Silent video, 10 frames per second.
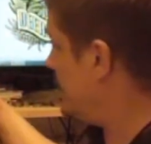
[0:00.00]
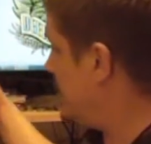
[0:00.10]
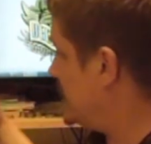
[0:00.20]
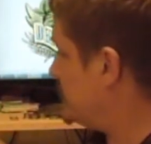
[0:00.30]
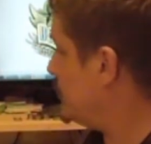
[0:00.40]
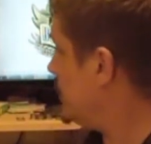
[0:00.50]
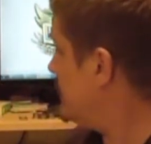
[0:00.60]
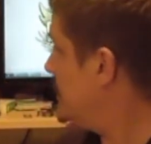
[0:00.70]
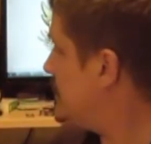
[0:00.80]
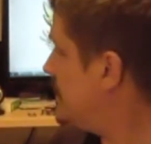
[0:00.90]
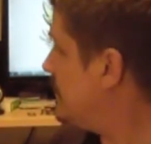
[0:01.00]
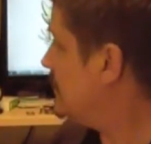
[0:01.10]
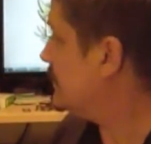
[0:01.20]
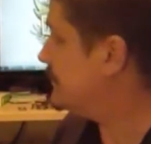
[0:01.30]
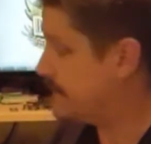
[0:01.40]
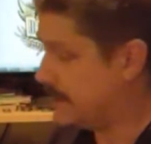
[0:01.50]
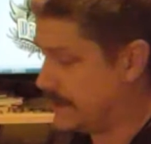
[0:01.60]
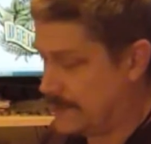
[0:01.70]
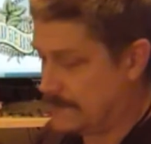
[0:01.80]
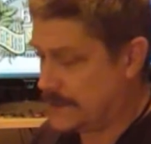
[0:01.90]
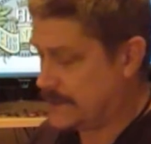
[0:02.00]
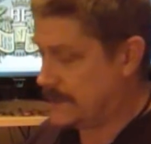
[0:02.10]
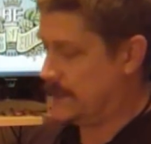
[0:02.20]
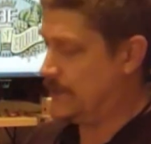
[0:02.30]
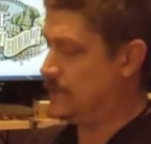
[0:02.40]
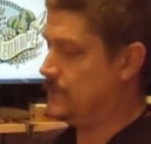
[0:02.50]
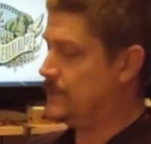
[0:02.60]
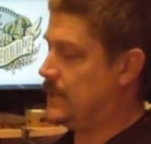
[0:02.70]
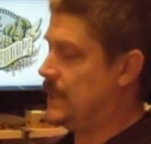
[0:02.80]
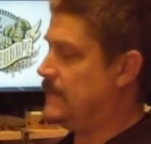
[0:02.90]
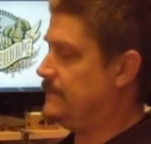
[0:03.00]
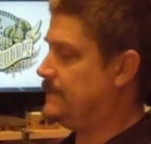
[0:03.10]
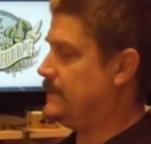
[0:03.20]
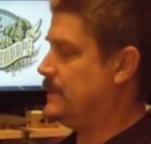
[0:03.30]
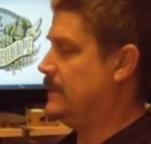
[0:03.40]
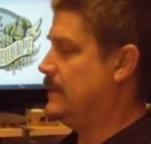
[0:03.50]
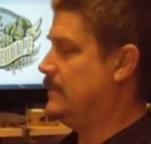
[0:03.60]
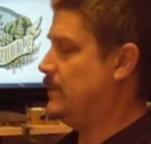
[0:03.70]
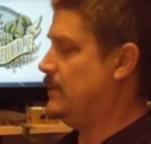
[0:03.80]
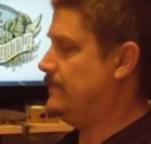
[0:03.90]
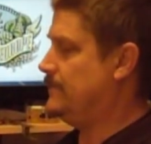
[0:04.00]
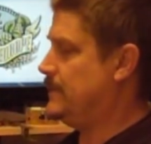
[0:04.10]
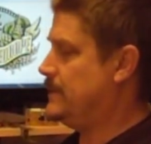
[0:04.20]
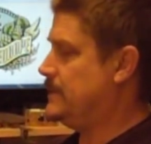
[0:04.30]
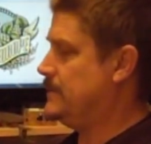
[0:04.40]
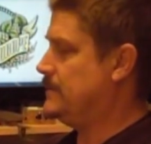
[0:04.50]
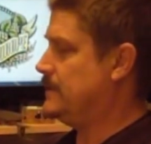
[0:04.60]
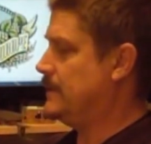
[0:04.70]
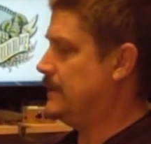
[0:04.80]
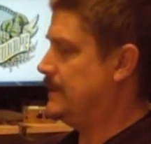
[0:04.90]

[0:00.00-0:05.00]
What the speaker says: that's pretty much it on the front. I'm just going to do Steve's Block 42's